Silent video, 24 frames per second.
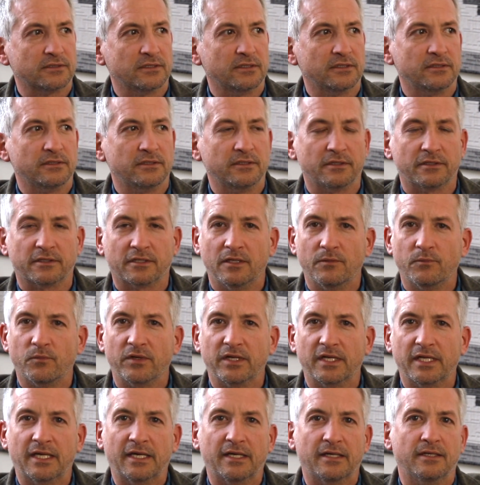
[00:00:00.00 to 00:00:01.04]
Their
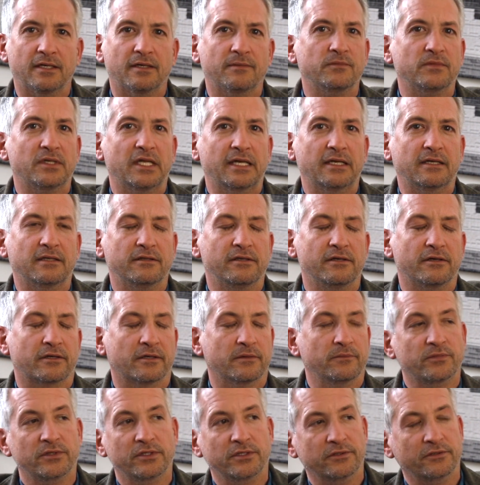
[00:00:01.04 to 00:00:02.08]
company had updated their
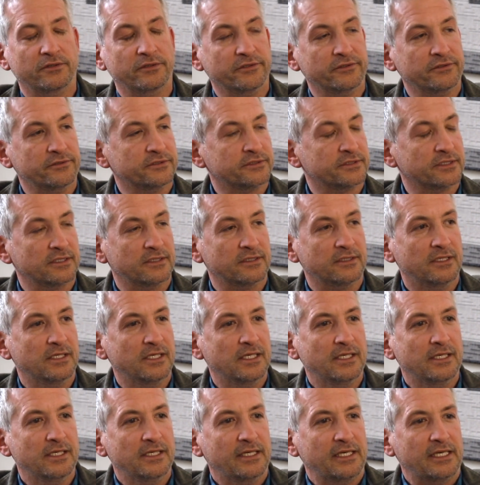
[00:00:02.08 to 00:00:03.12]
computers, and
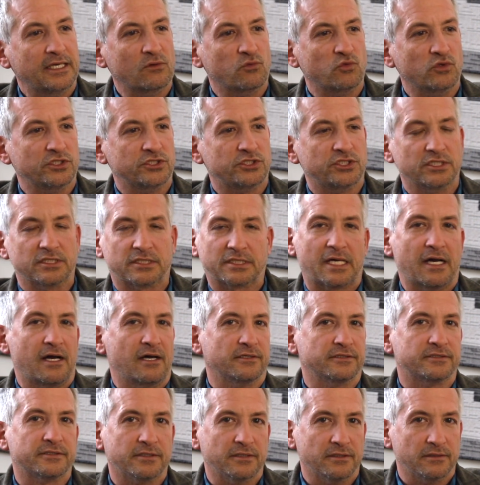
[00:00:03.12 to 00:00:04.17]
it was just
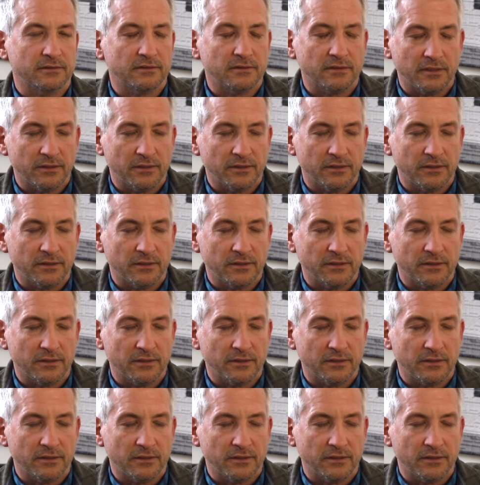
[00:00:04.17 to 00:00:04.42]
constant.